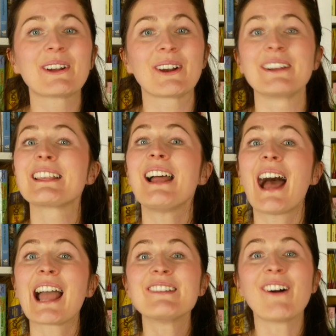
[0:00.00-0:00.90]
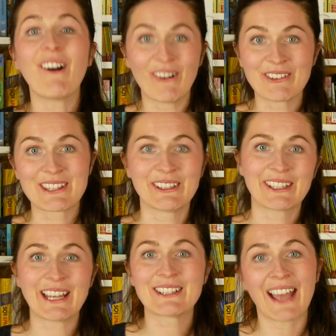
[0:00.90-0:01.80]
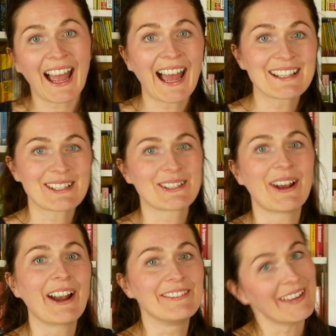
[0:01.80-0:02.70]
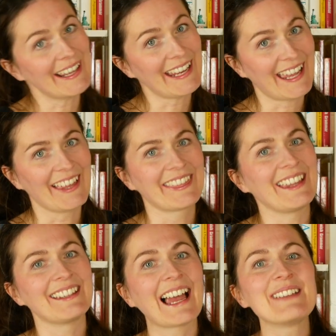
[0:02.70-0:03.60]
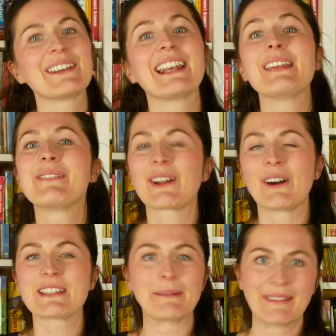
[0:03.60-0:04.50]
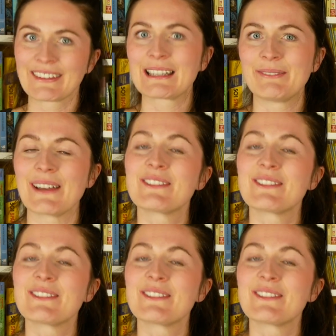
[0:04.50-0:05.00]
because I am always looking to add to our very healthy library because I'm a little bit